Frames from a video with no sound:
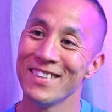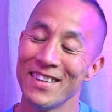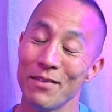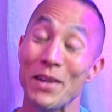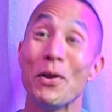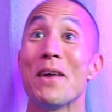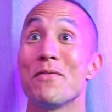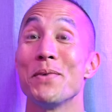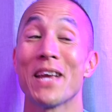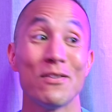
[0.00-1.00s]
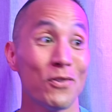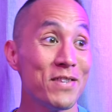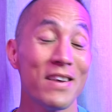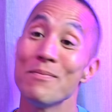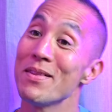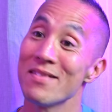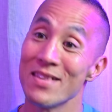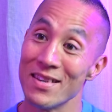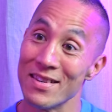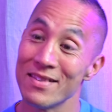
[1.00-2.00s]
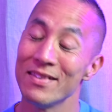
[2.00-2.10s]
Yeah, well, not every weekend, sorry, 10 months of the year.